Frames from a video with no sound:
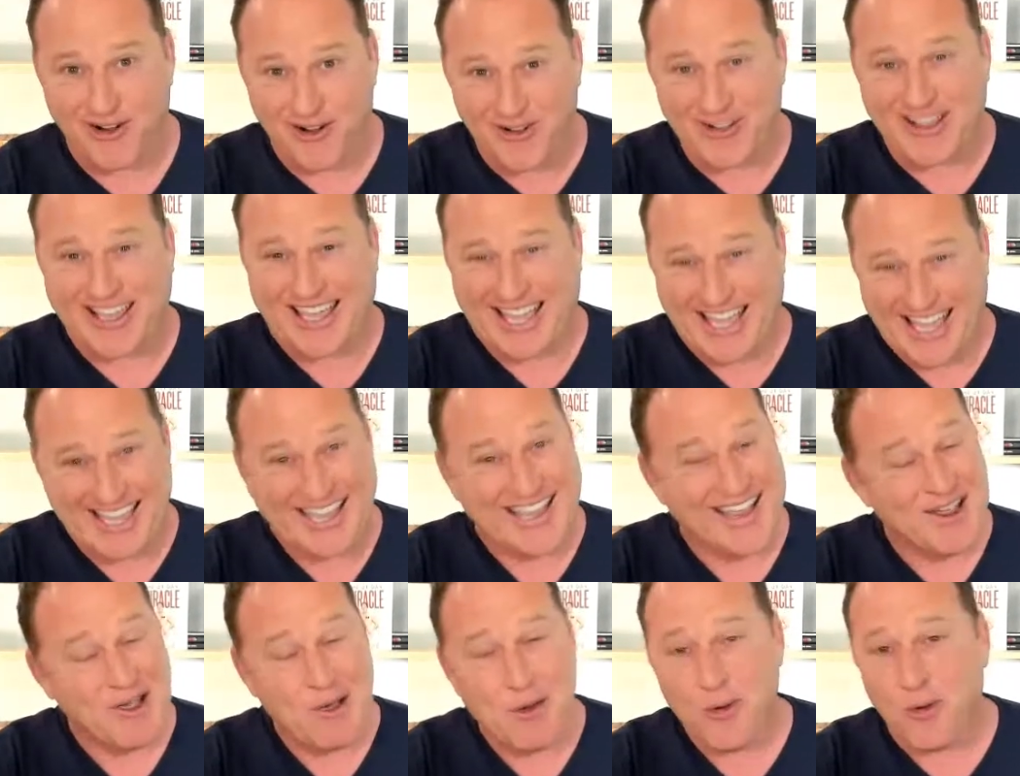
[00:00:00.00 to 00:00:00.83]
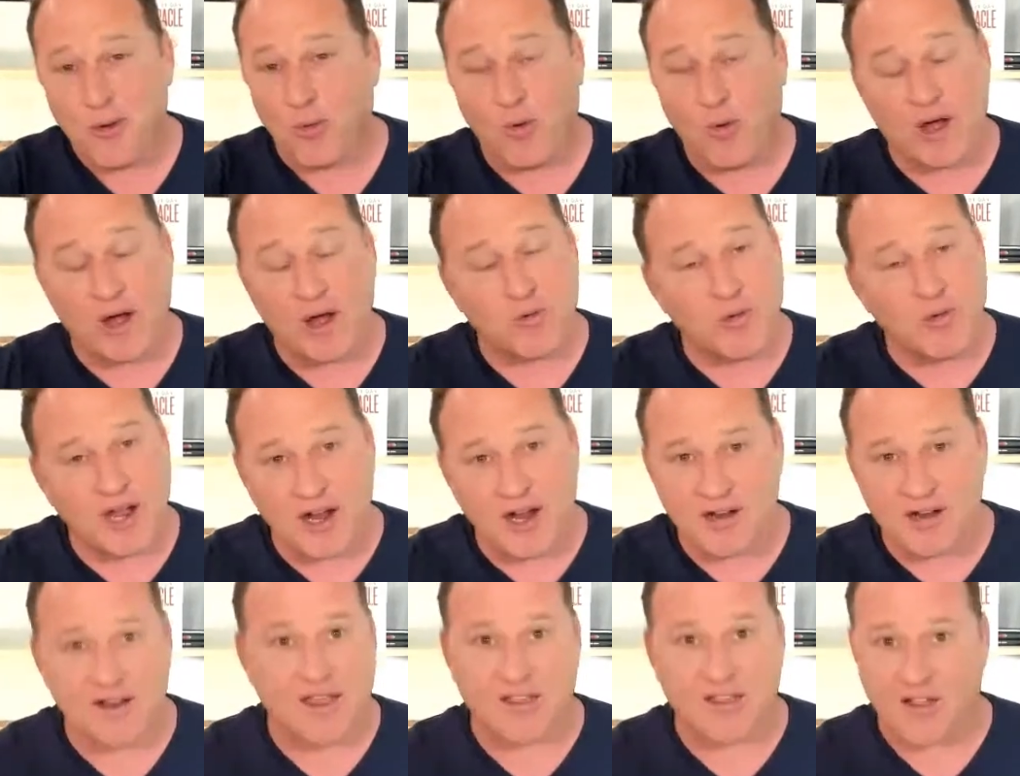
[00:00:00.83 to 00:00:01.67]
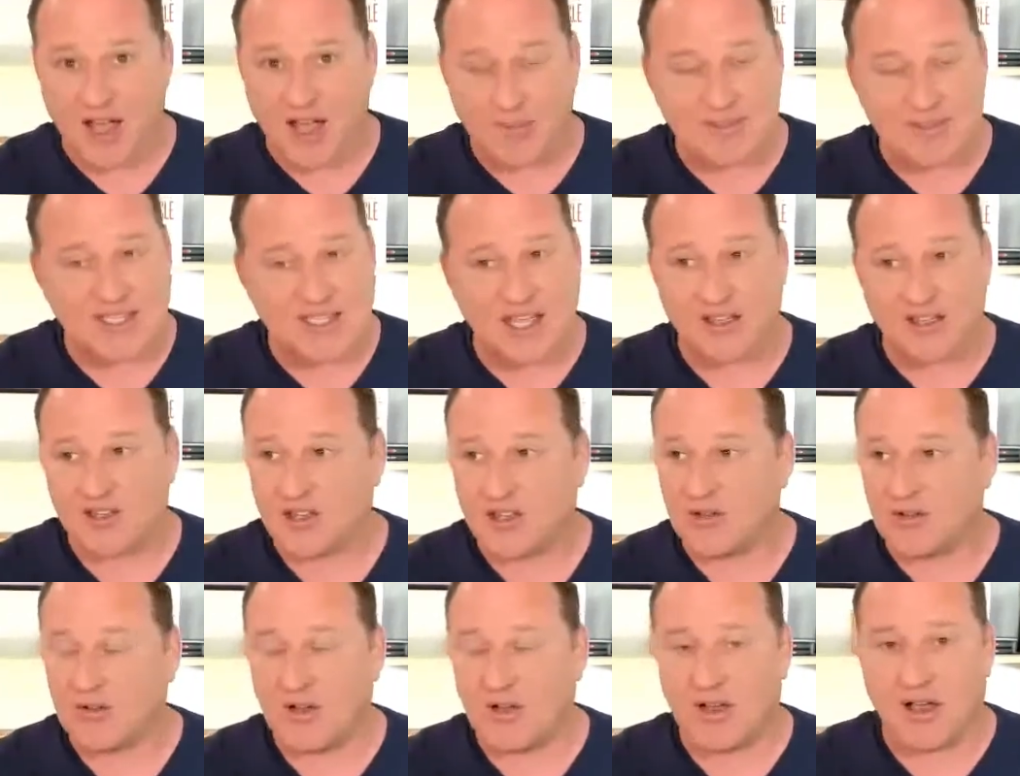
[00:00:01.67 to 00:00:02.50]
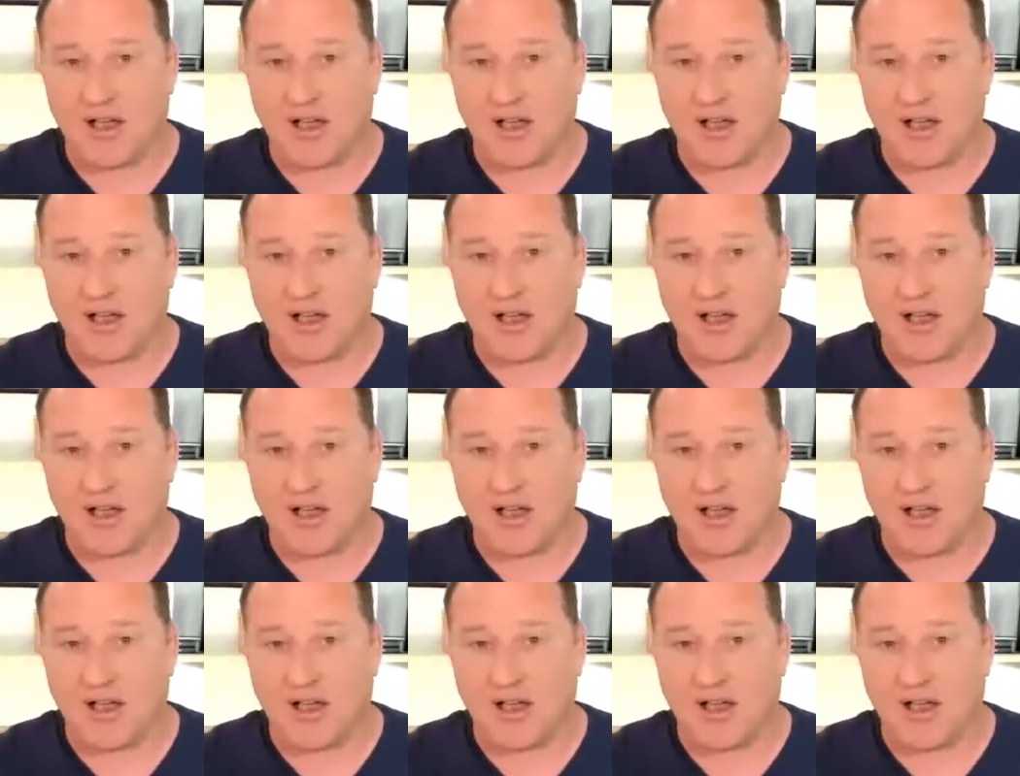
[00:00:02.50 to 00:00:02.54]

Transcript: Okay. One way or another, I'm telling you,